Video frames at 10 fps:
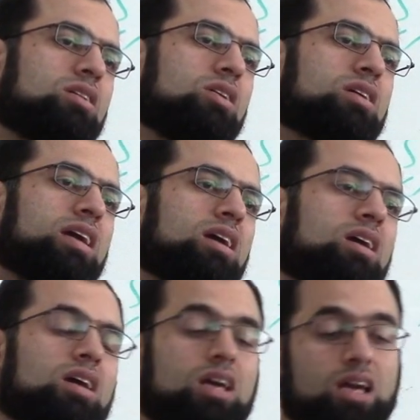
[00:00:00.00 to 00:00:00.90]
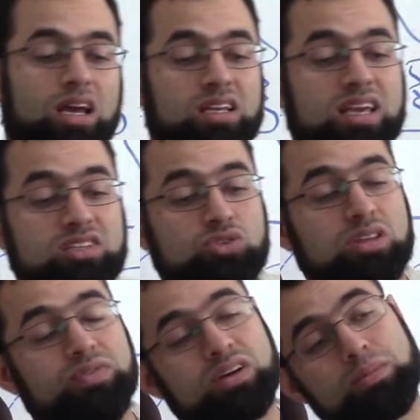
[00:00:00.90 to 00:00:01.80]
Okay? In case you
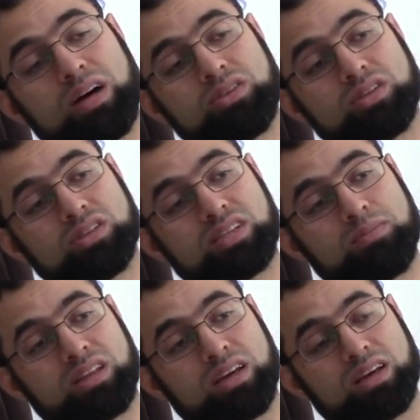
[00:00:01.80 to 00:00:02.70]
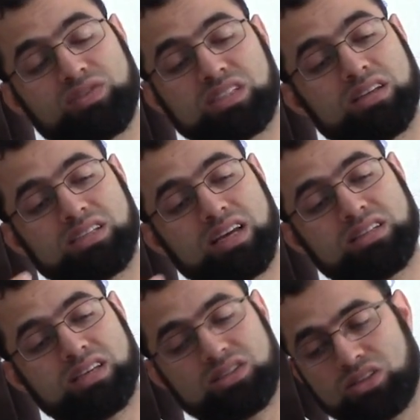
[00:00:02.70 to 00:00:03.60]
differ about something. If Zayd
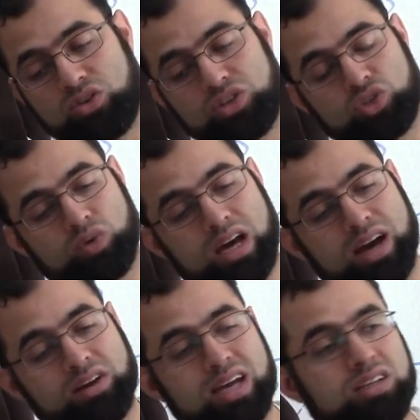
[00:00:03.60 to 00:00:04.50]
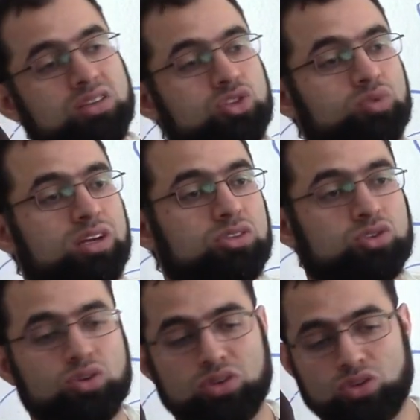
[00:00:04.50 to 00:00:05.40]
says, no, this way, I write it this way,
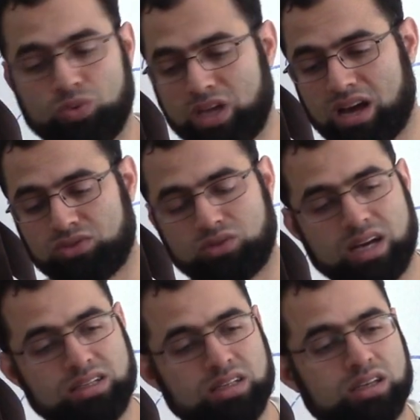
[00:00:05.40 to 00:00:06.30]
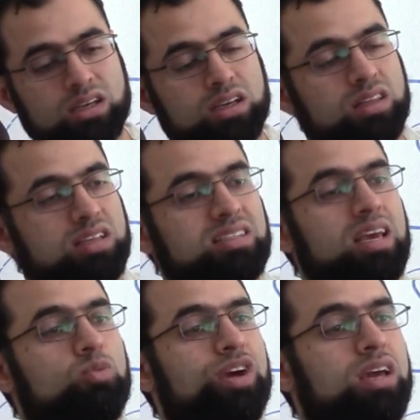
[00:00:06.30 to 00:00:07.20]
so no, we have to write it the
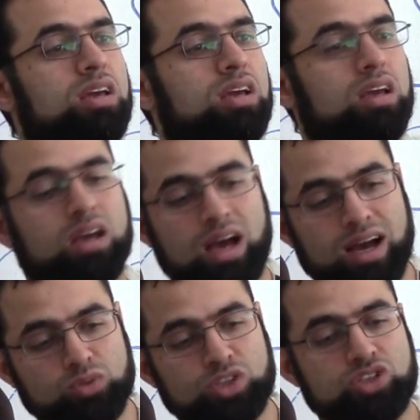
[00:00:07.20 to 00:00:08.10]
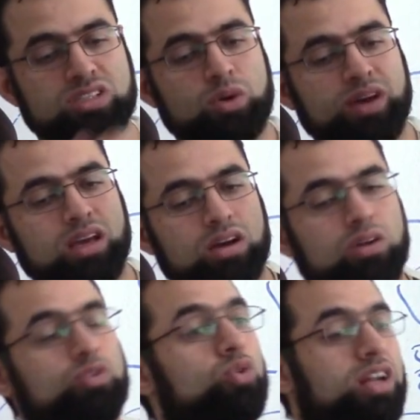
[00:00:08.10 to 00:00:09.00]
same way, and which is the way
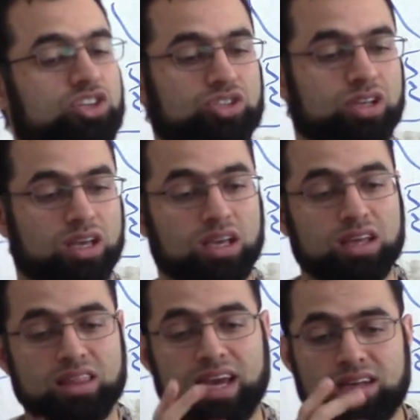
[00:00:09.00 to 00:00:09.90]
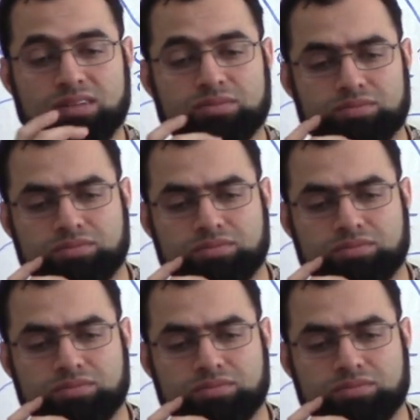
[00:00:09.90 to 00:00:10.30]
of Quraysh. Then